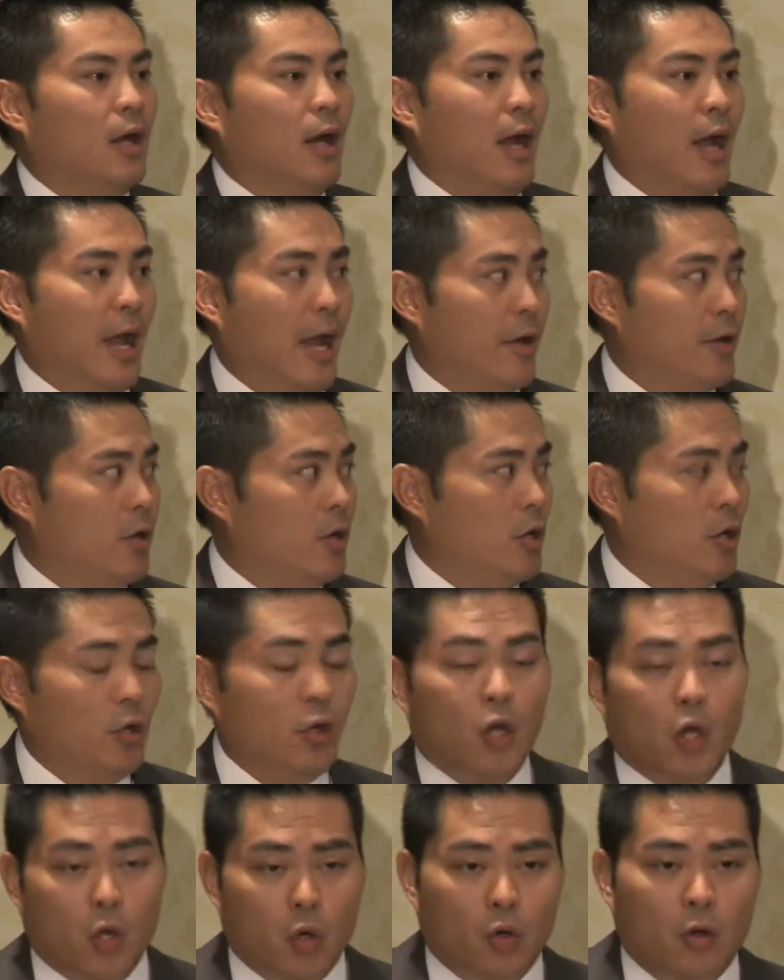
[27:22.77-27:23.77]
And
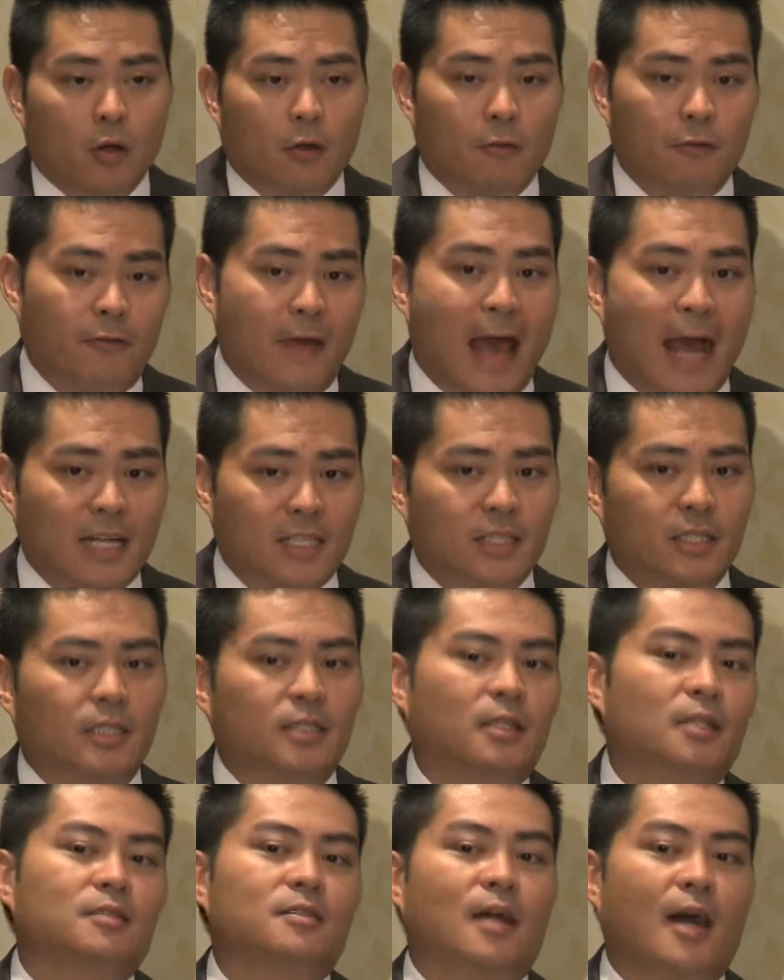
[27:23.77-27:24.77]
no, faxing
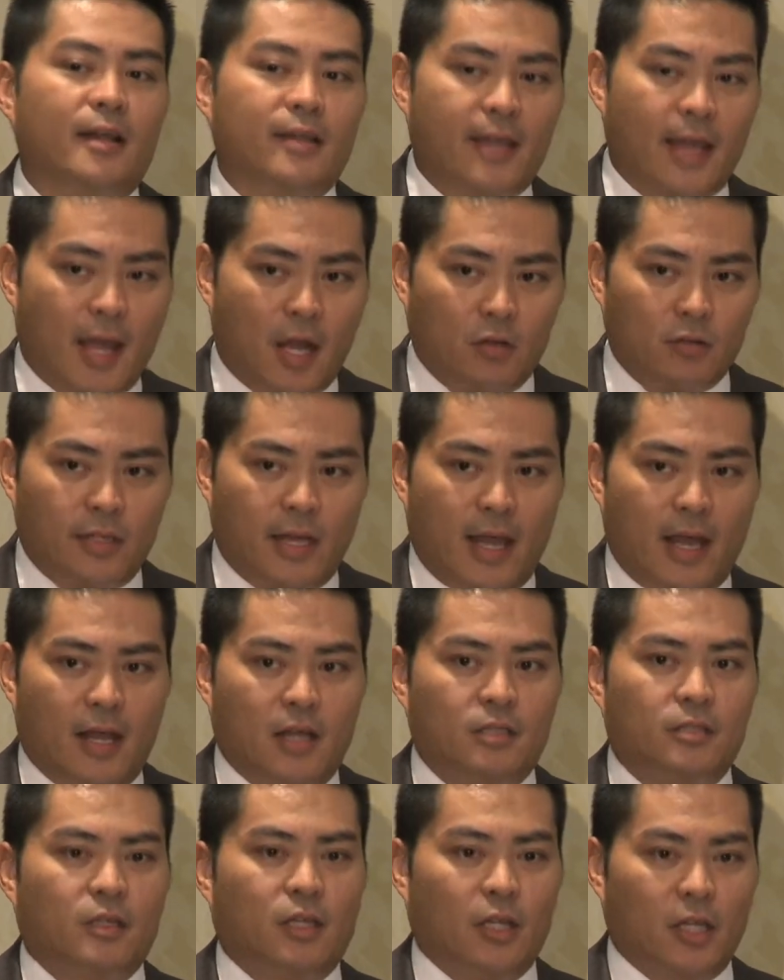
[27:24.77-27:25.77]
does not count
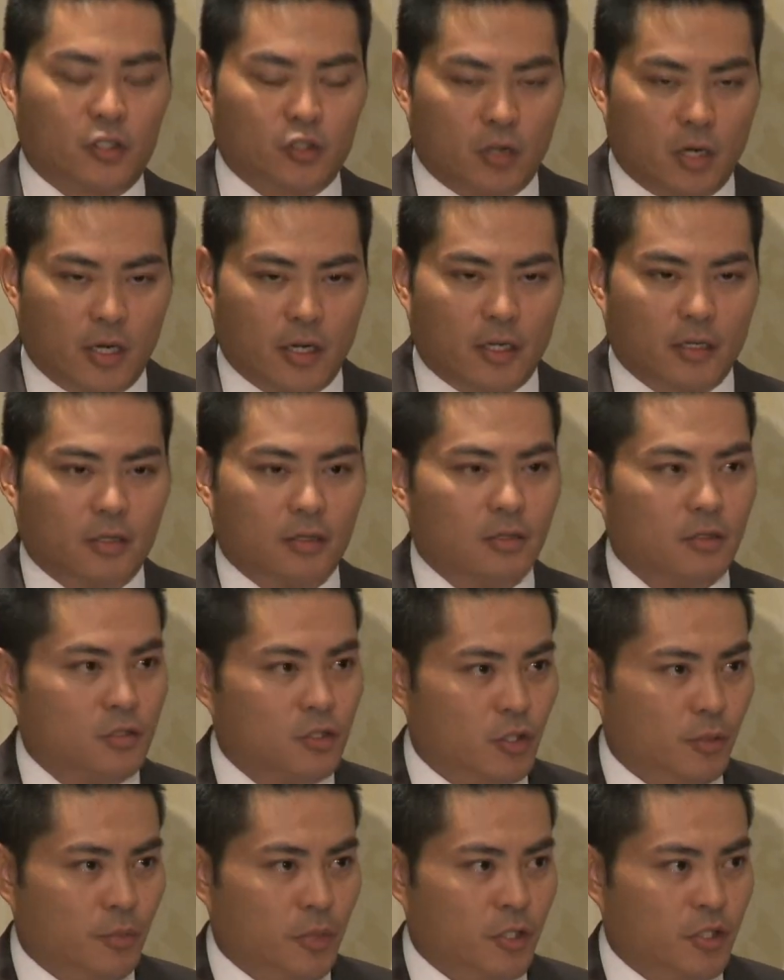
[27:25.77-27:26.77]
as electronic
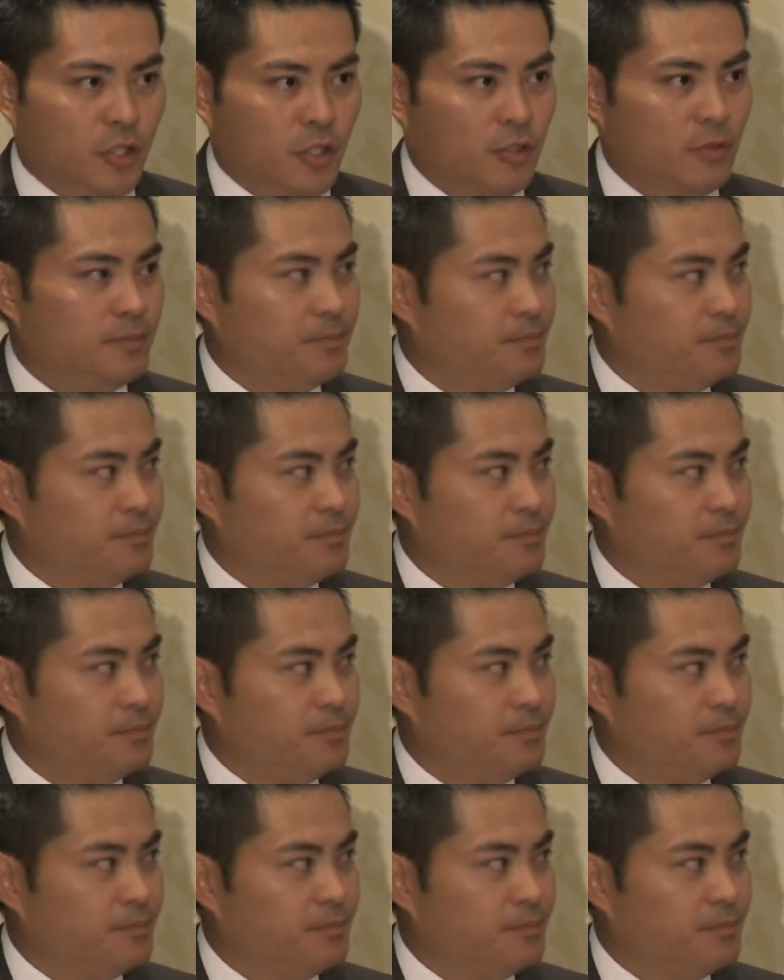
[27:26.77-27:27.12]
submission.